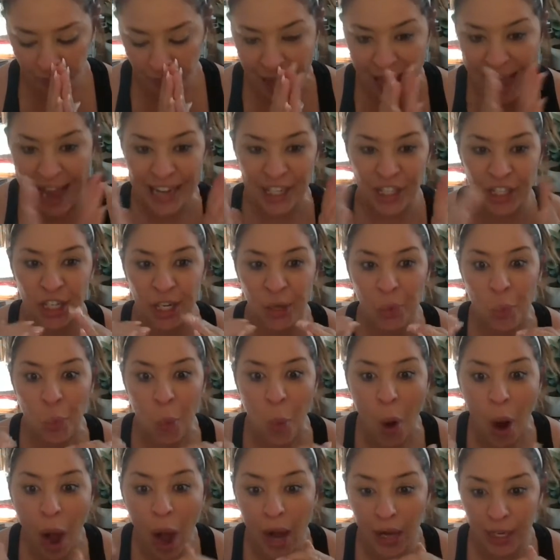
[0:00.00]
And she
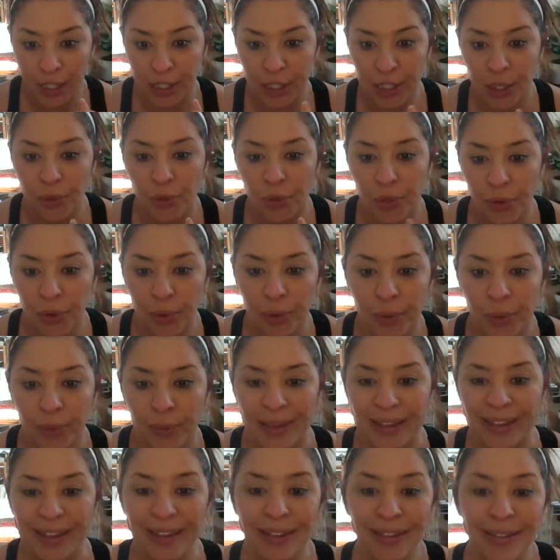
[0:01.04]
walks you through
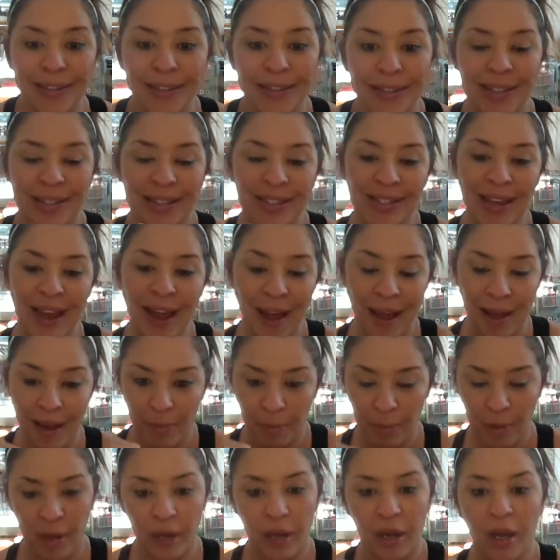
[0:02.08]
each step
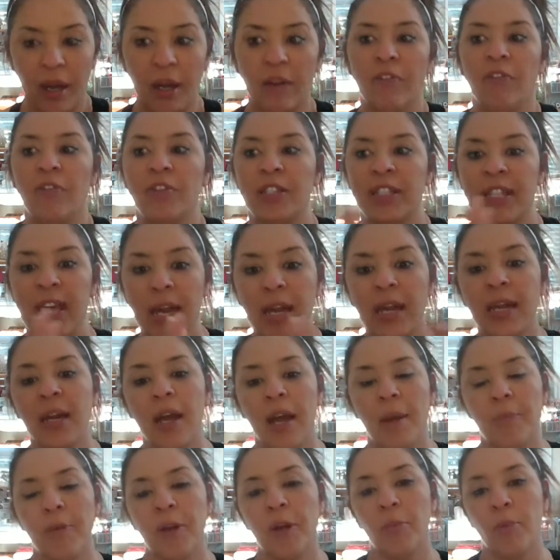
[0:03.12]
of setting
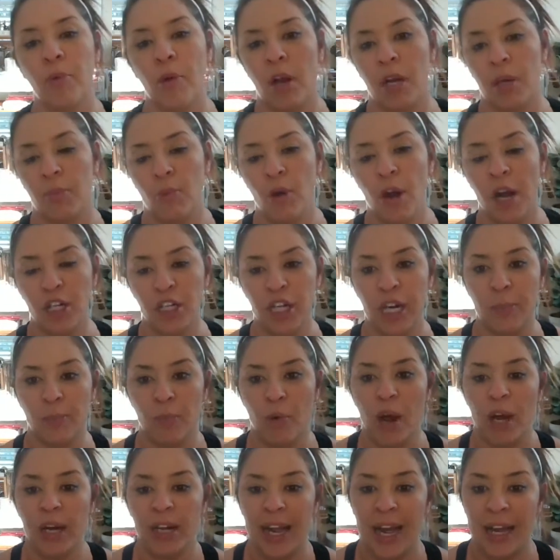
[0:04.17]
up your project
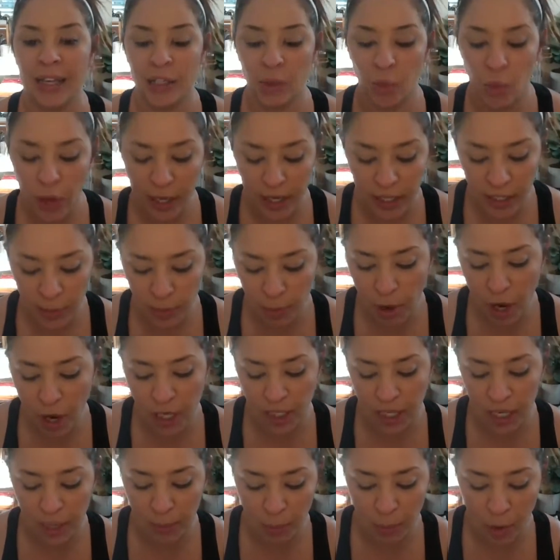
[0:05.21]
broadcast. What is
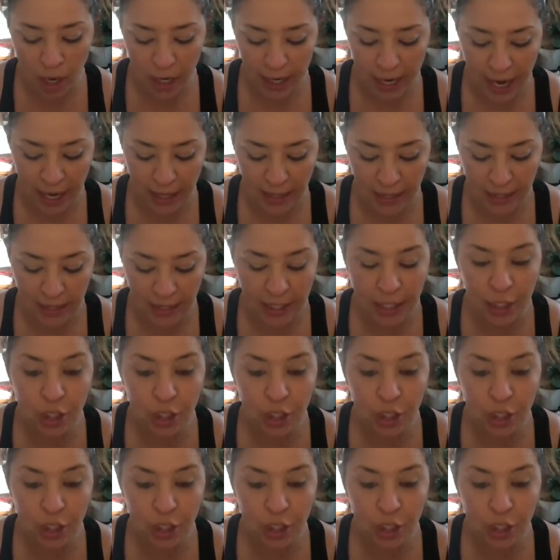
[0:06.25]
project broadcast? It's a